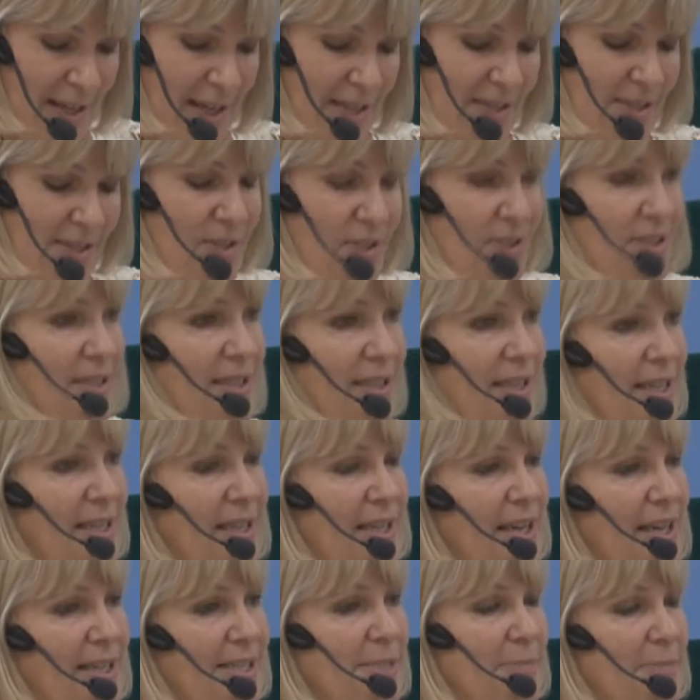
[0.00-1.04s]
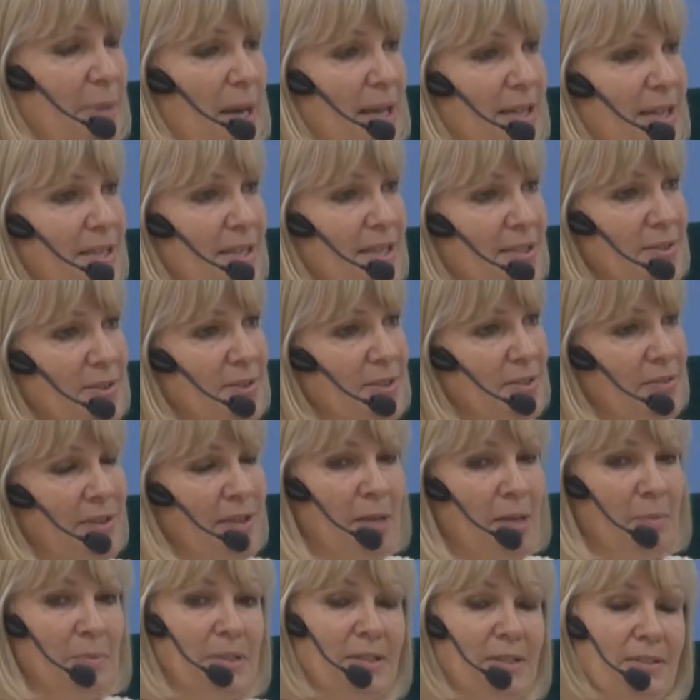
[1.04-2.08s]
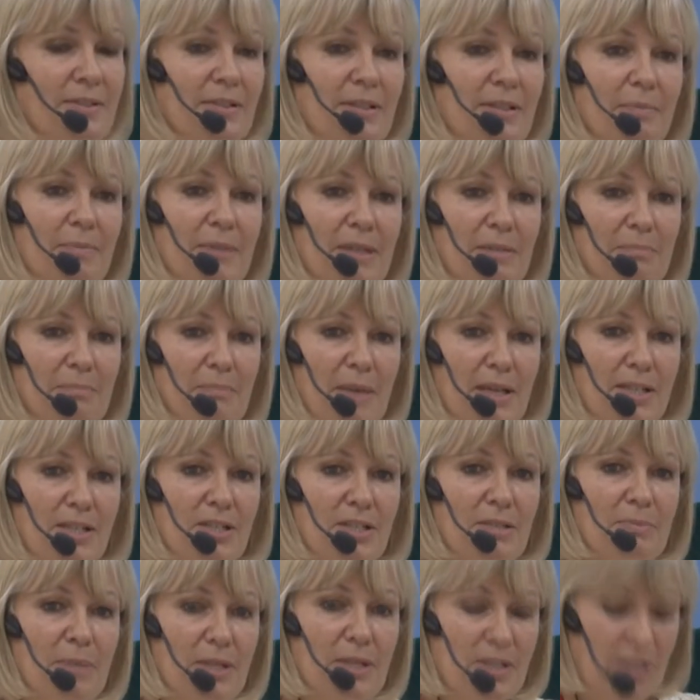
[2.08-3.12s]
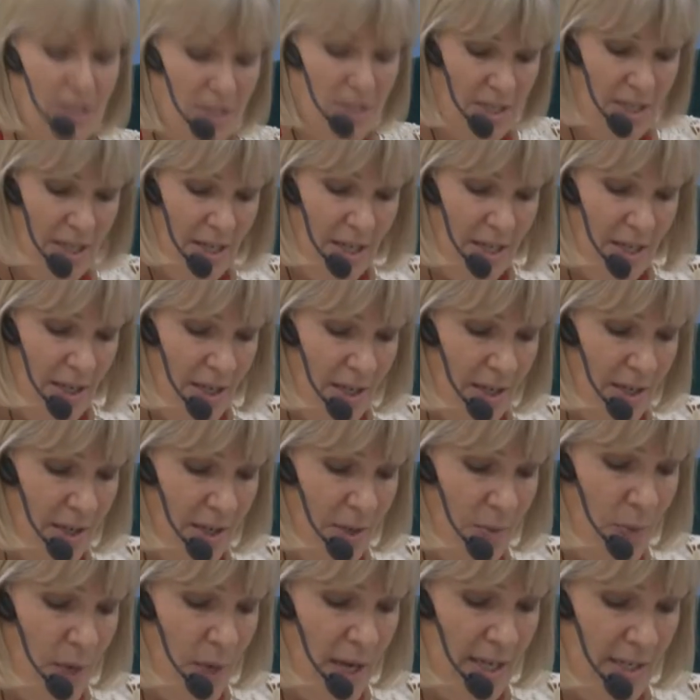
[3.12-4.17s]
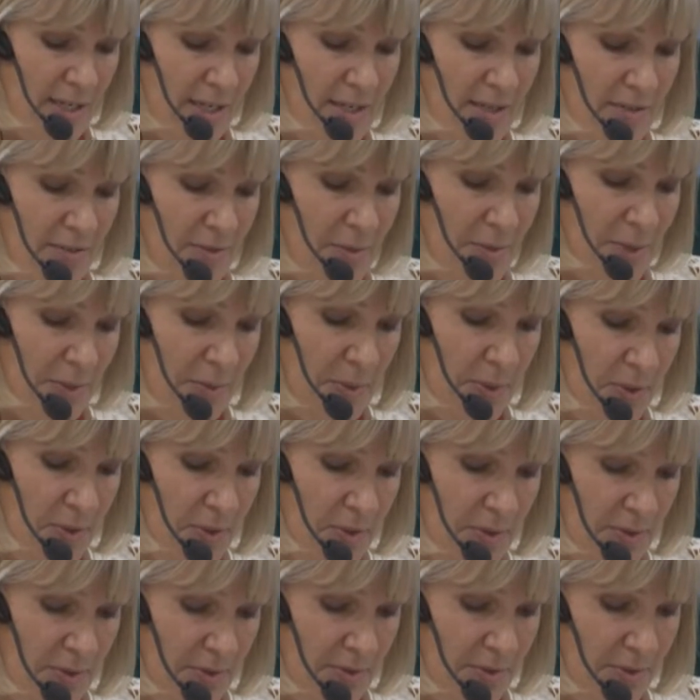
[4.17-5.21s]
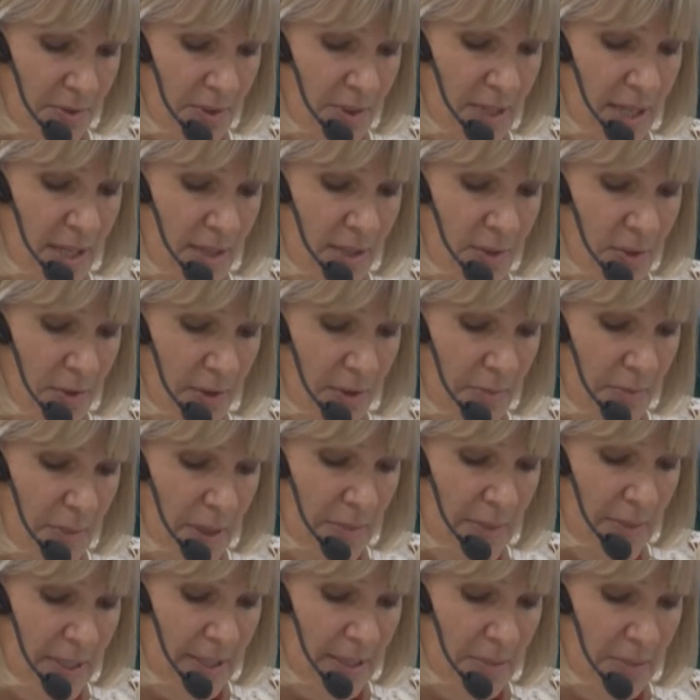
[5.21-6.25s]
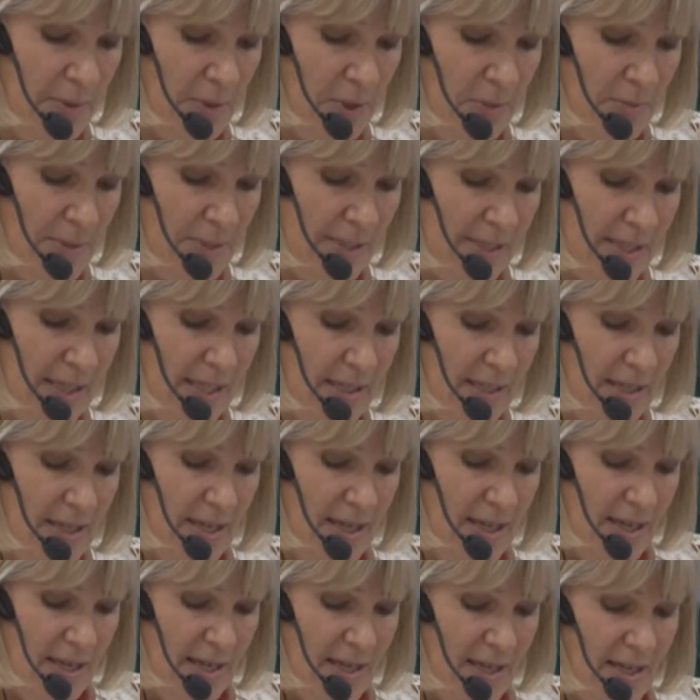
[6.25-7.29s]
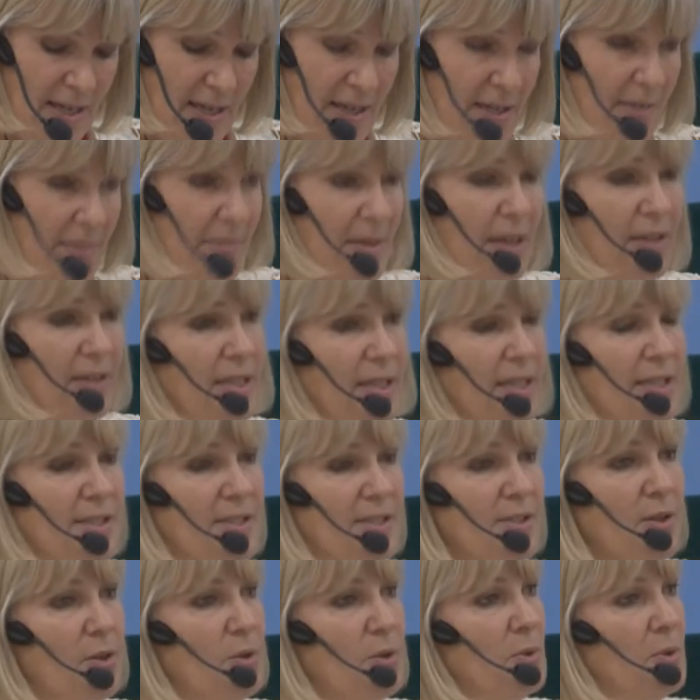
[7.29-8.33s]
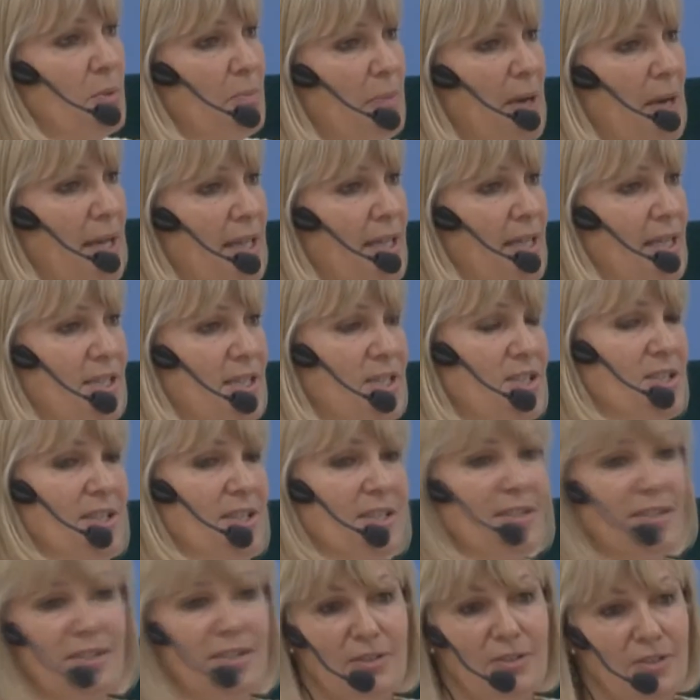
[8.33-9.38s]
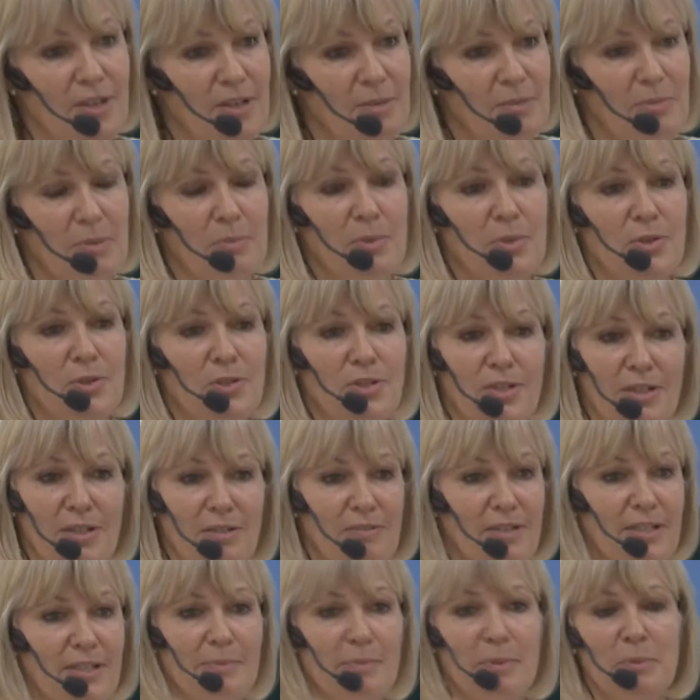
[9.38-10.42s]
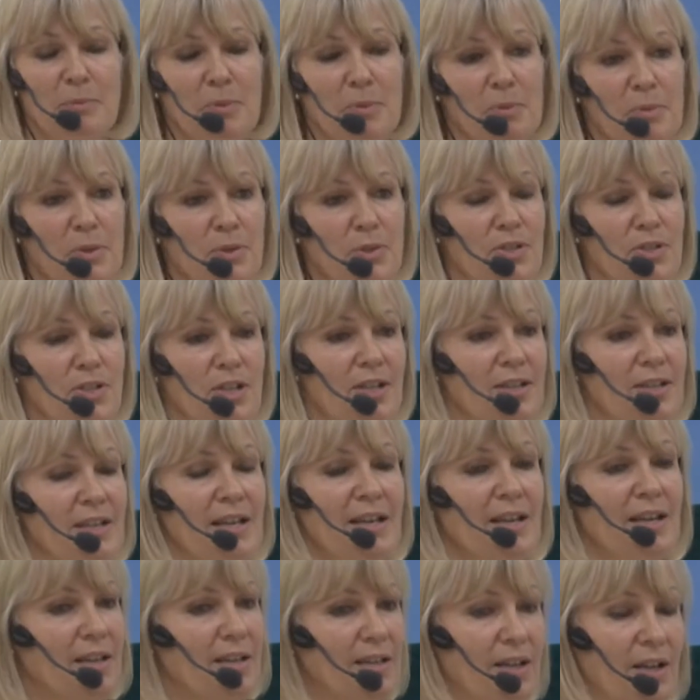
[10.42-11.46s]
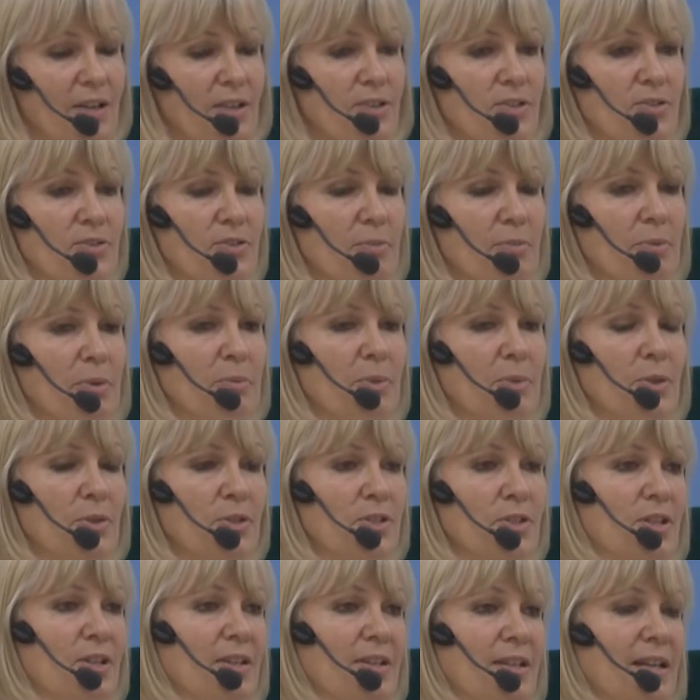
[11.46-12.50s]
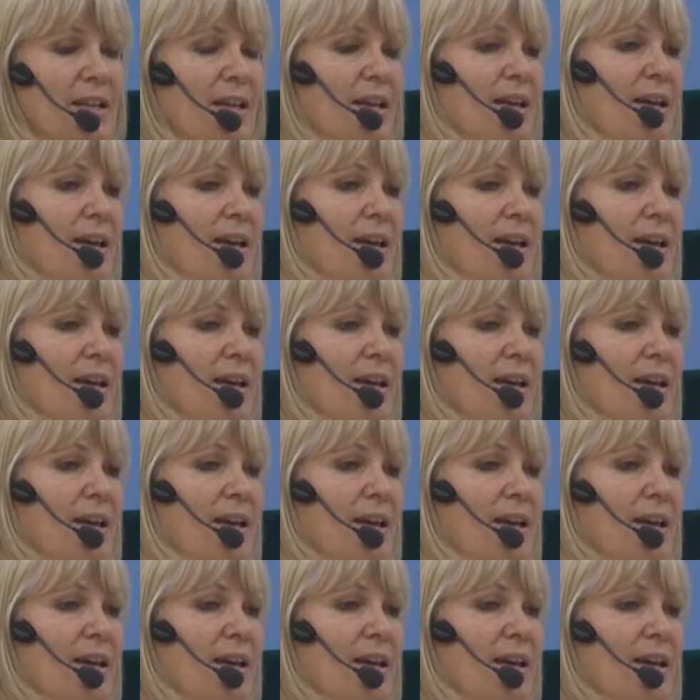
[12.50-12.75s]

has certainly expanded or developed into something much, much wider, what we today call public diplomacy. I think it's the whole package. It's the trade promotion, investment promotion, cultural promotion,